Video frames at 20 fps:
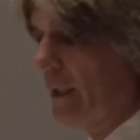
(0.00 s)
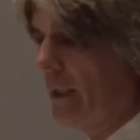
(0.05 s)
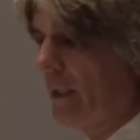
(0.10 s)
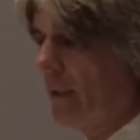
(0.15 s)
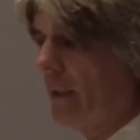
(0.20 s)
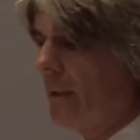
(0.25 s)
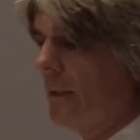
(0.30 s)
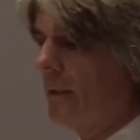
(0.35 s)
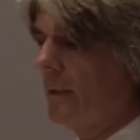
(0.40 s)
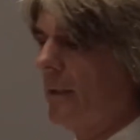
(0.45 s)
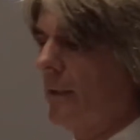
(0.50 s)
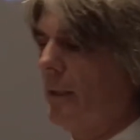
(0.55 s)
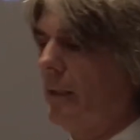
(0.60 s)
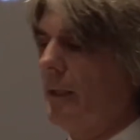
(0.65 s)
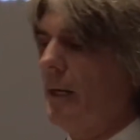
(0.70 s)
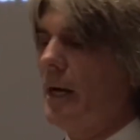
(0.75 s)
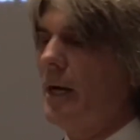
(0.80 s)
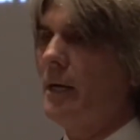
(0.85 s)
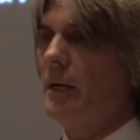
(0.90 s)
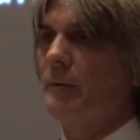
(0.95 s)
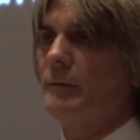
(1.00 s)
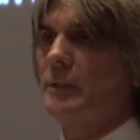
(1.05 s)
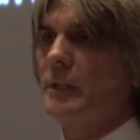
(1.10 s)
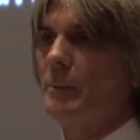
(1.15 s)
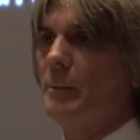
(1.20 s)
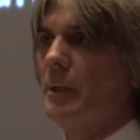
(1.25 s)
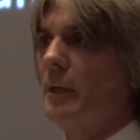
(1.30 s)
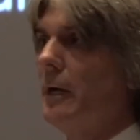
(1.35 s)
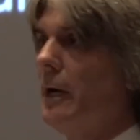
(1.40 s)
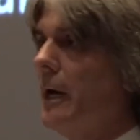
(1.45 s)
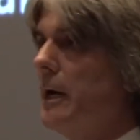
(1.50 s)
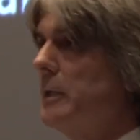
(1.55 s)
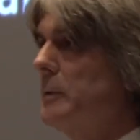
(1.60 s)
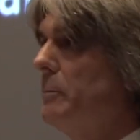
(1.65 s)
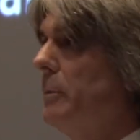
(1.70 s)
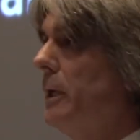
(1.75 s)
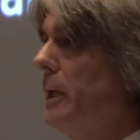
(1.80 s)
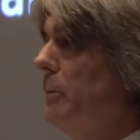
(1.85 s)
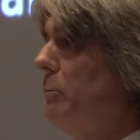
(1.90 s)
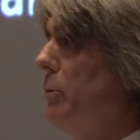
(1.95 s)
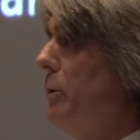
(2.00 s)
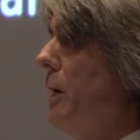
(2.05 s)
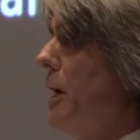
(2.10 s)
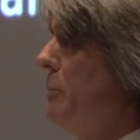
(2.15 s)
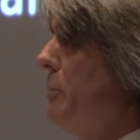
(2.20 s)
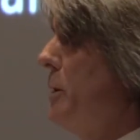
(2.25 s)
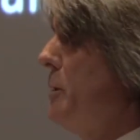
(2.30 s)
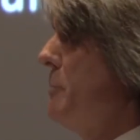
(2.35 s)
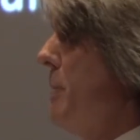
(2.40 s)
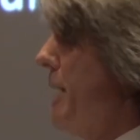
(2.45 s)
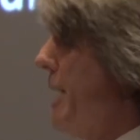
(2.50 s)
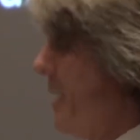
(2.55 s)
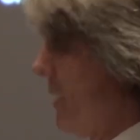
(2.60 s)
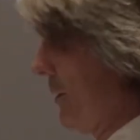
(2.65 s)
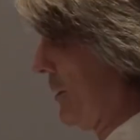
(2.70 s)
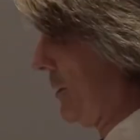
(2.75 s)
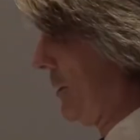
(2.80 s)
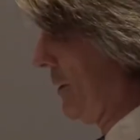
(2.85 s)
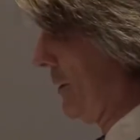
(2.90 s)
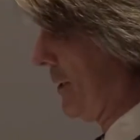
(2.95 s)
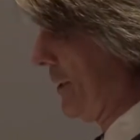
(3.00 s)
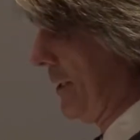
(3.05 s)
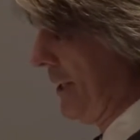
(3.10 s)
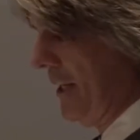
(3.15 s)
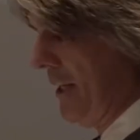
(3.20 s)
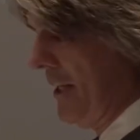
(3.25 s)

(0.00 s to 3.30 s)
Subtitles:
and I have some of the highest paid property managers